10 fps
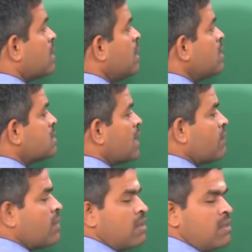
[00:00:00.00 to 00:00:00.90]
Each
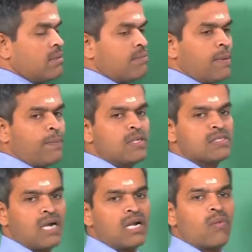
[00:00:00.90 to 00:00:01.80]
level people
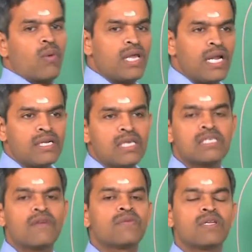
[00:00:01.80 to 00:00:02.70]
start violating
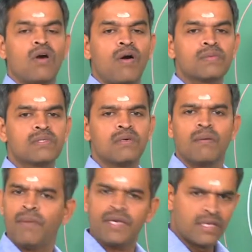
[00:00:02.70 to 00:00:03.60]
safety norms
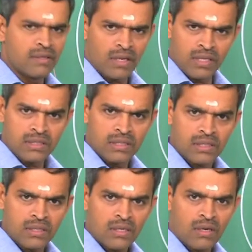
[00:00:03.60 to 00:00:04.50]
by
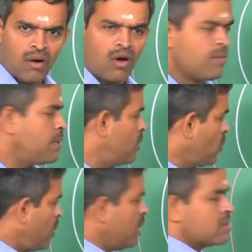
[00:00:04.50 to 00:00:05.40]
ignorance or by
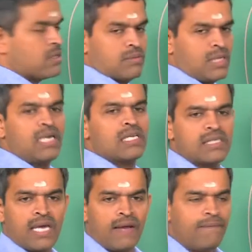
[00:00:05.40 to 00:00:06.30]
knowing terms, let us
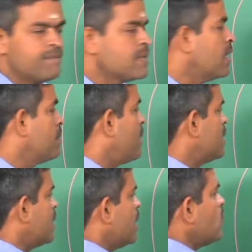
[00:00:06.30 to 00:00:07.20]
say,
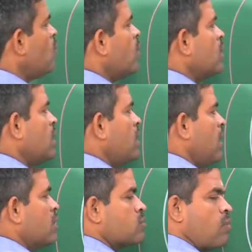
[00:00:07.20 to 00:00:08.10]
but they do
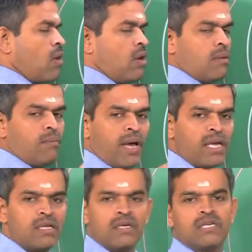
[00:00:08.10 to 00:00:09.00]
only a small
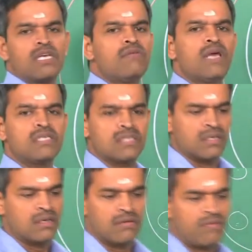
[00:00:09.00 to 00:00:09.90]
minor
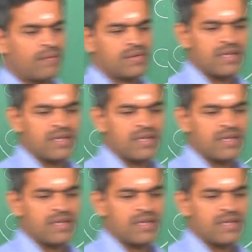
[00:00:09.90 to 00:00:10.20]
deviation from the